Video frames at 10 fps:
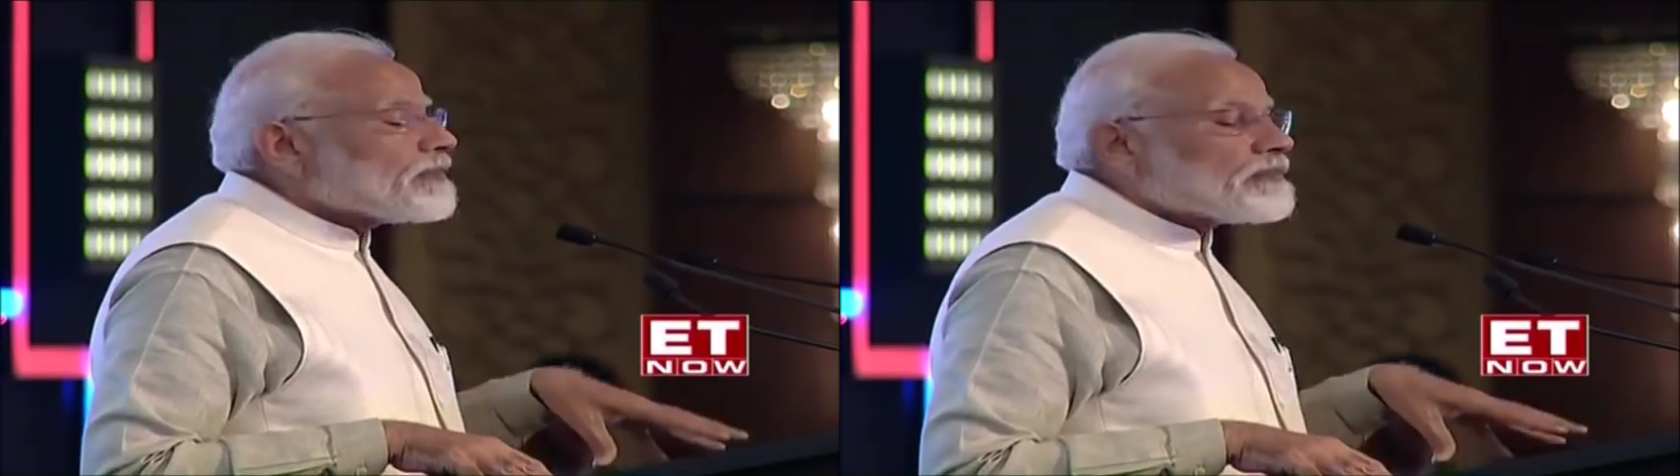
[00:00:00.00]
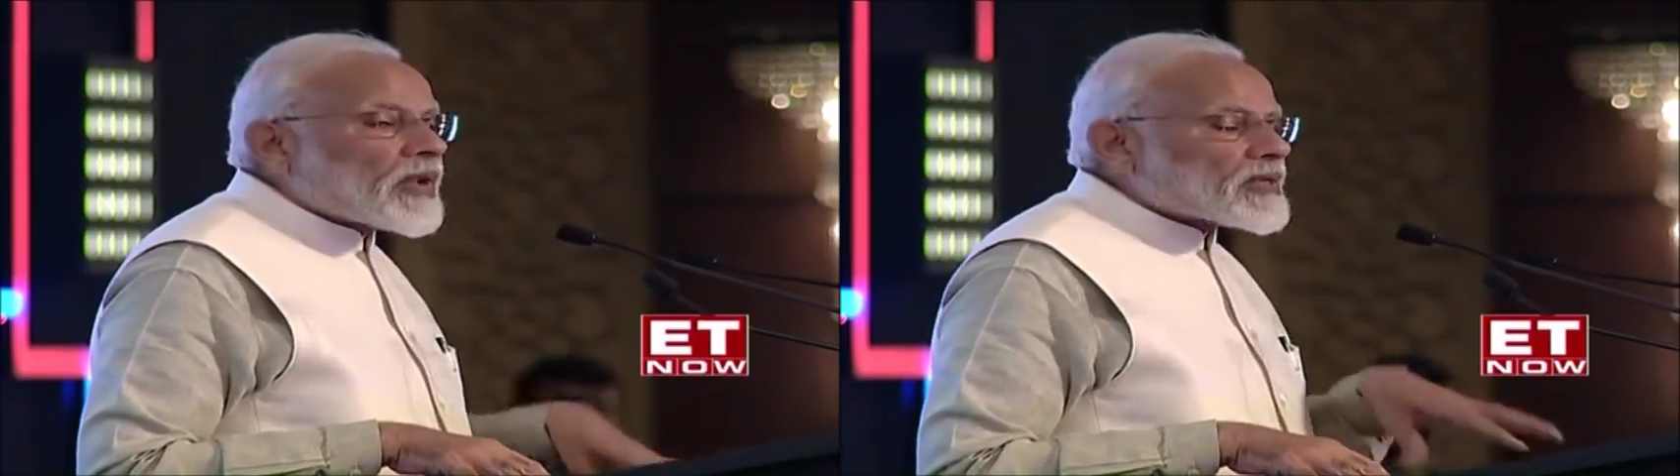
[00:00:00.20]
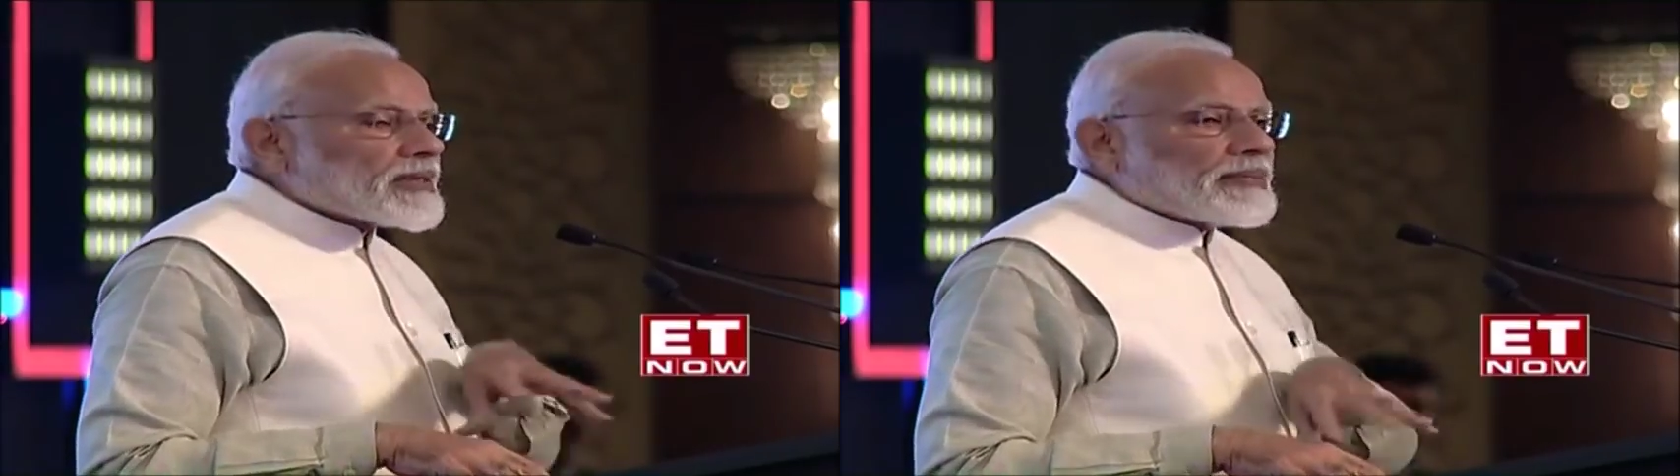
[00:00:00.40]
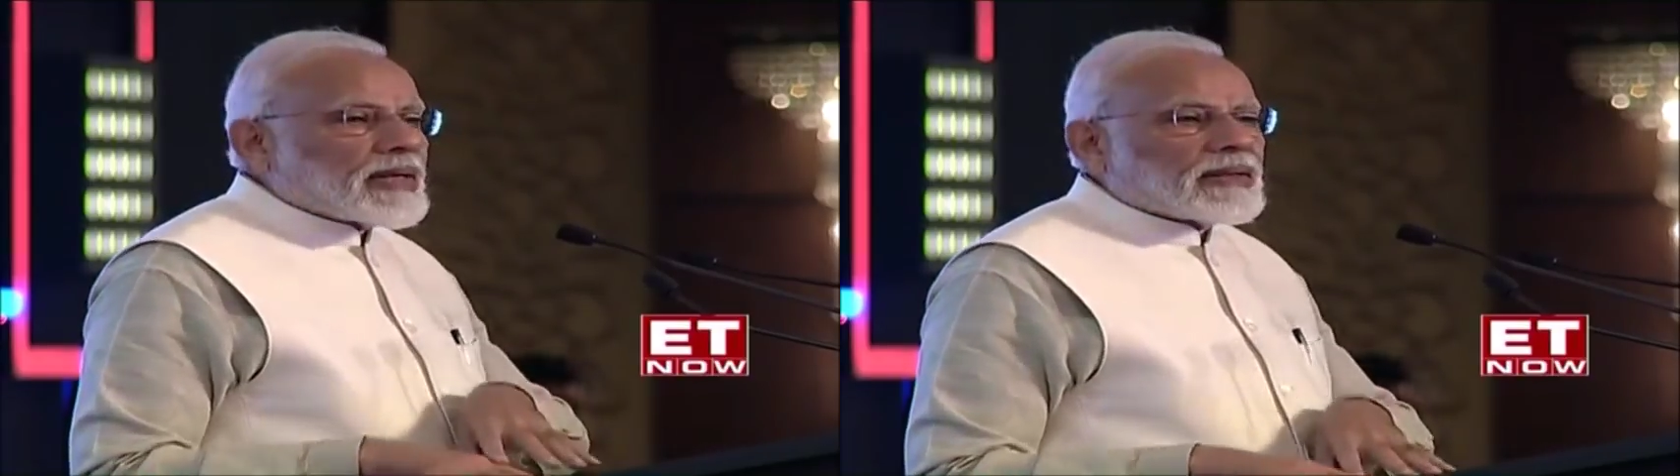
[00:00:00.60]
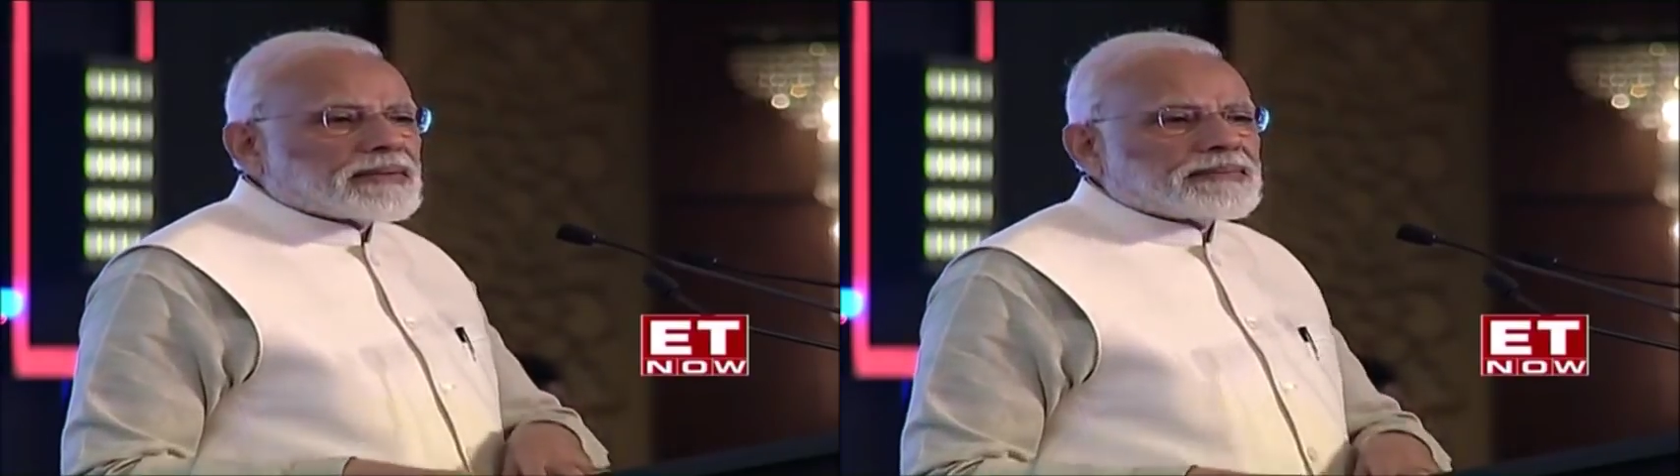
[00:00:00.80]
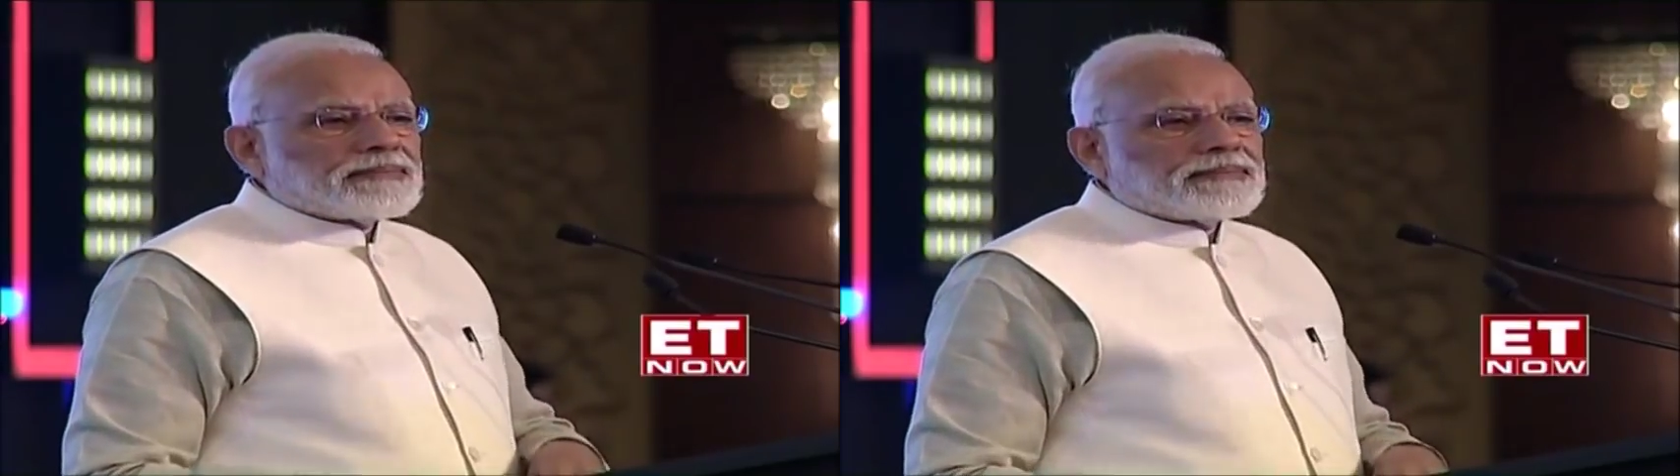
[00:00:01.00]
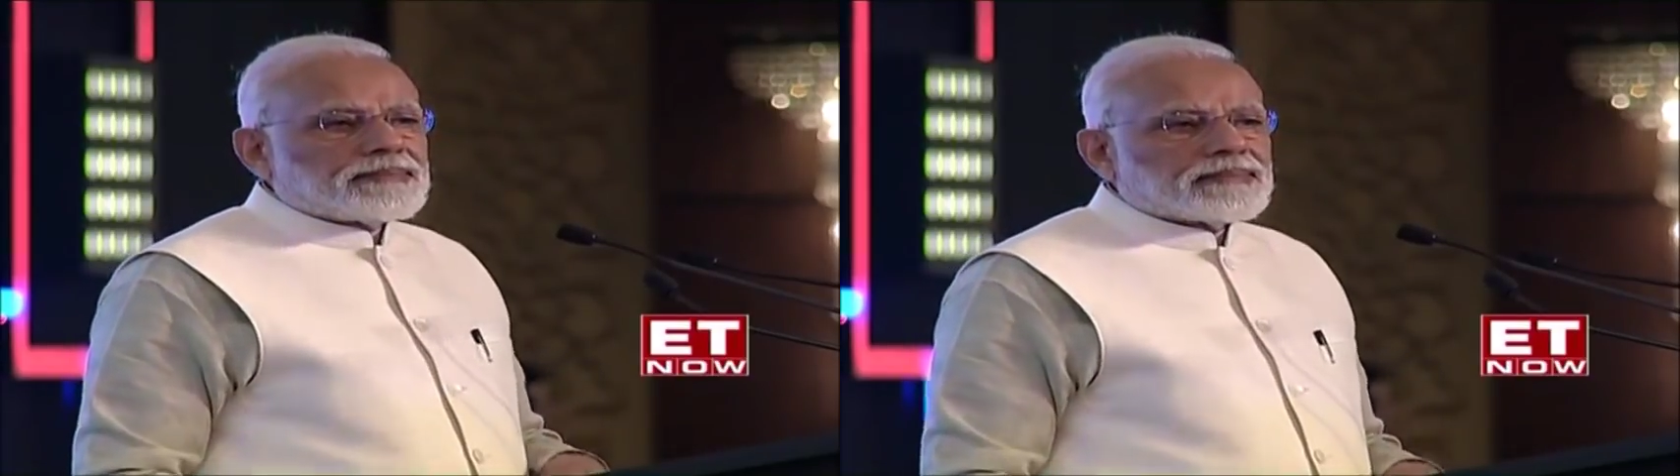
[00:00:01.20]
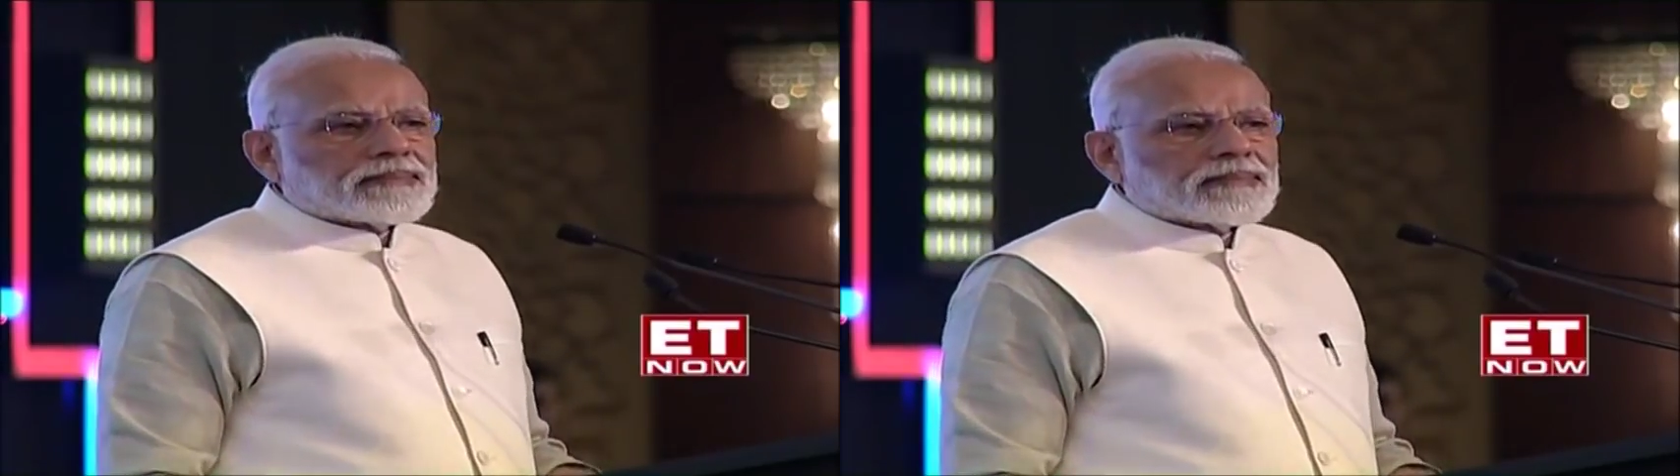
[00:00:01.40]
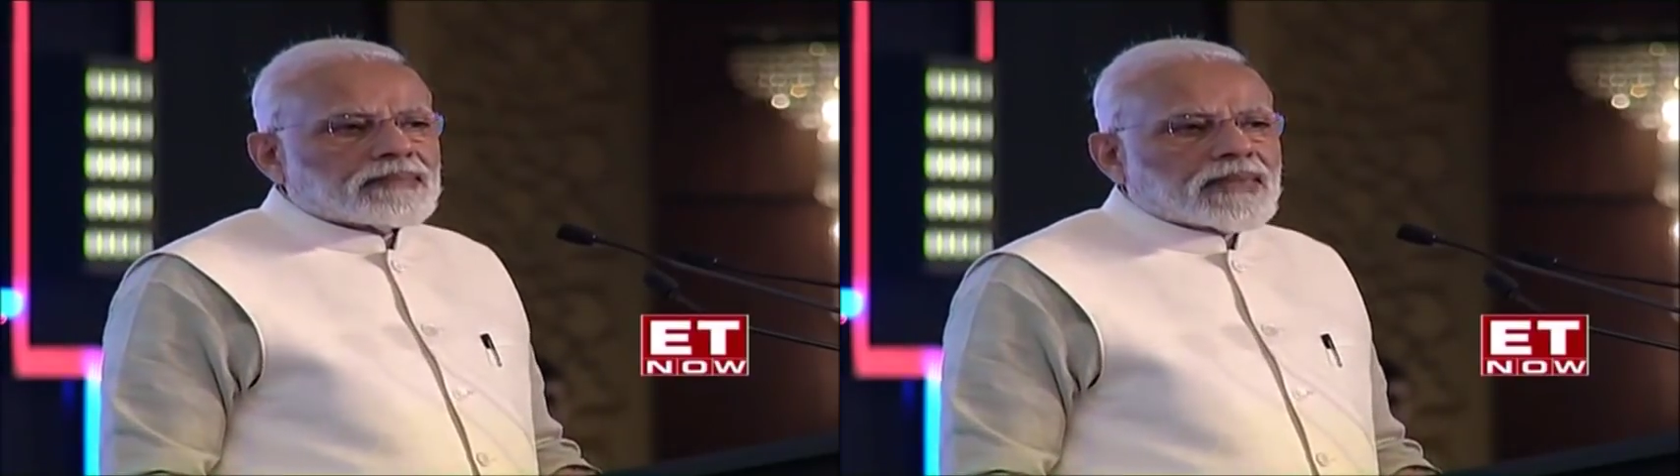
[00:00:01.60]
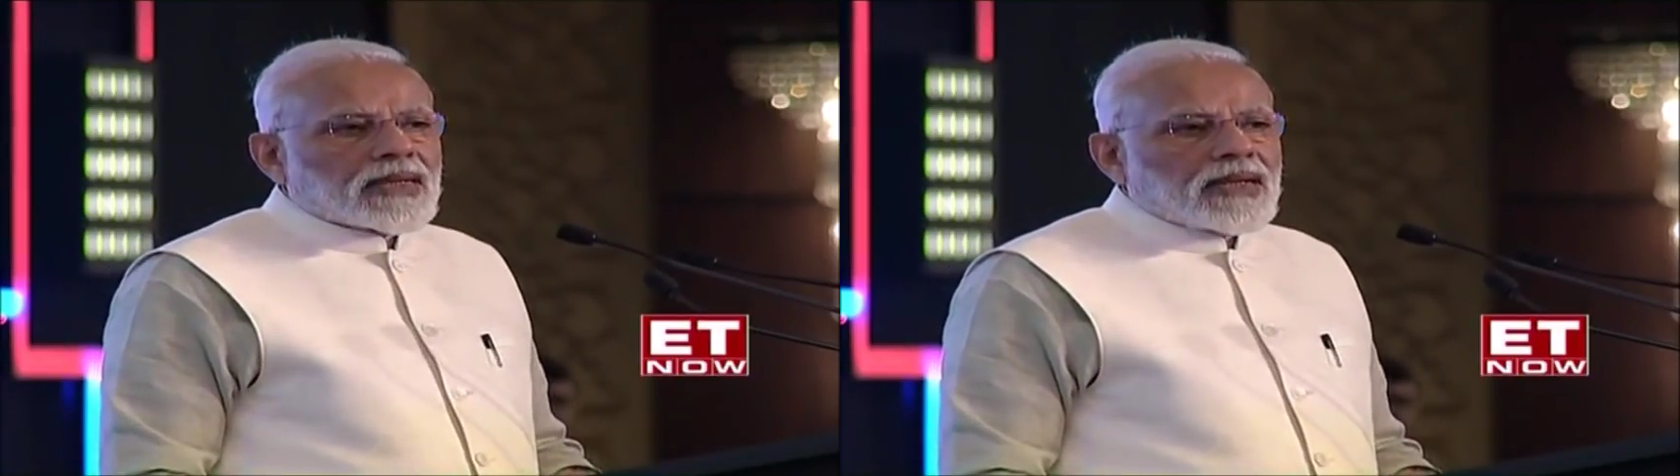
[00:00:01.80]
it possible.
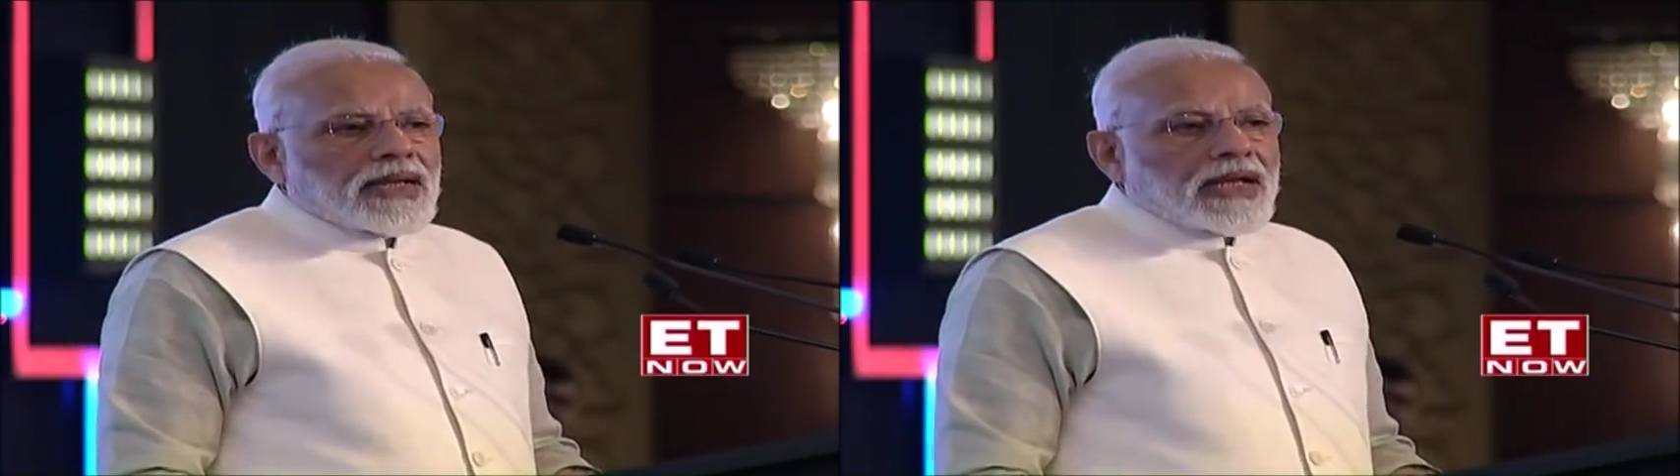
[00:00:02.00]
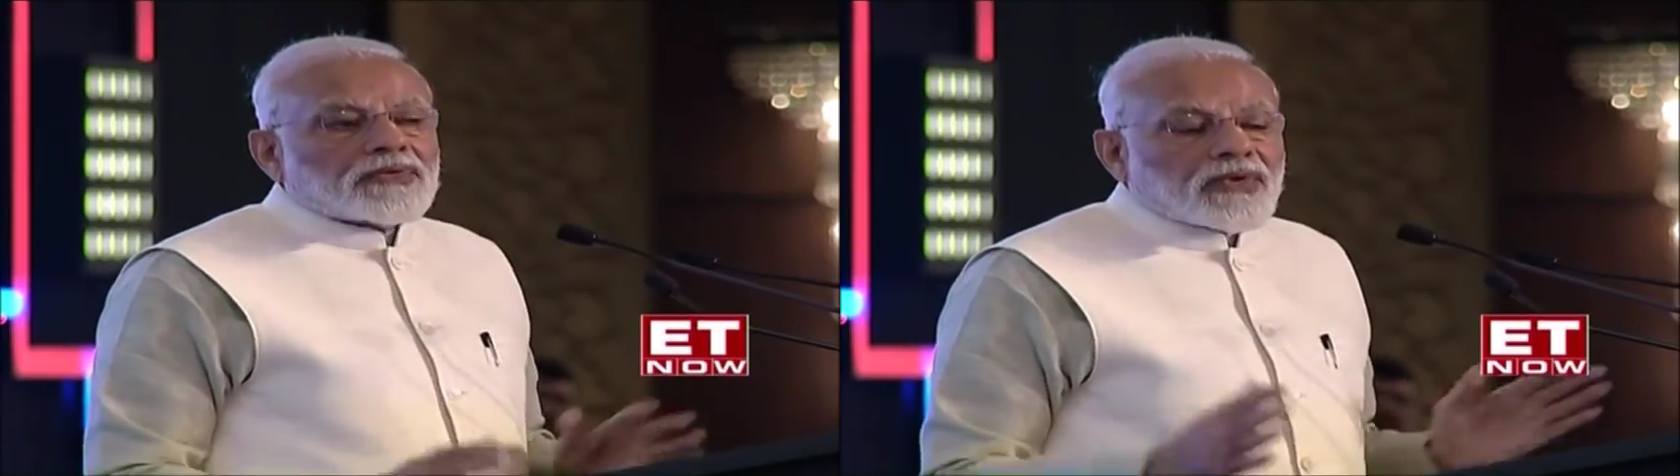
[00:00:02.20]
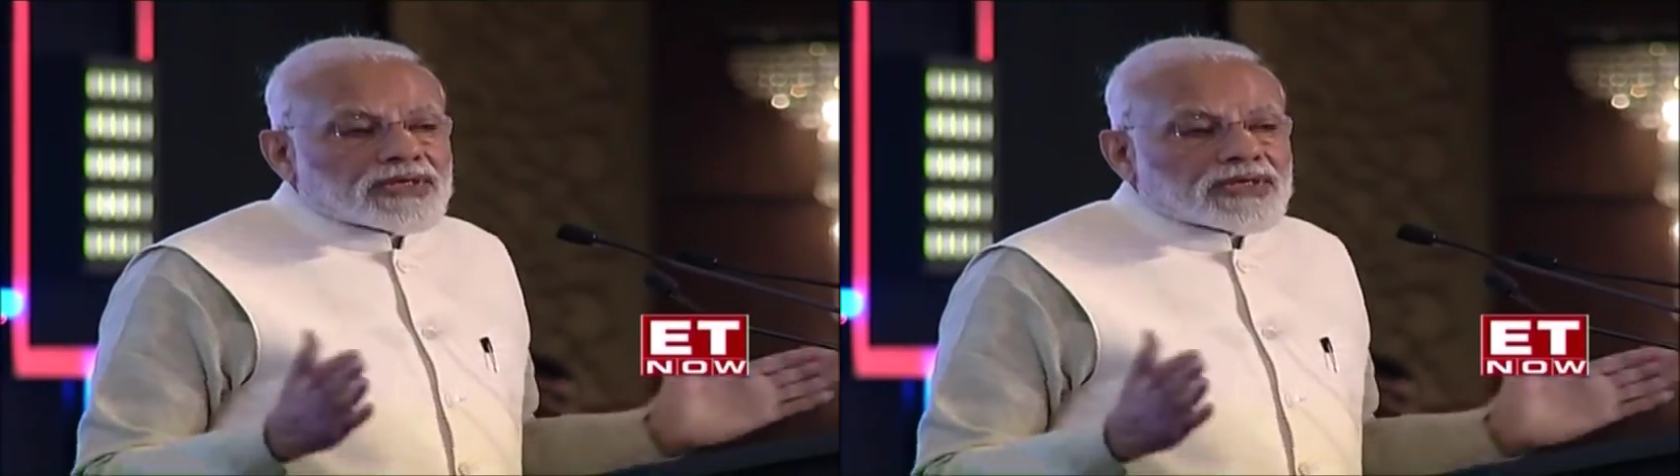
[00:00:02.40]
It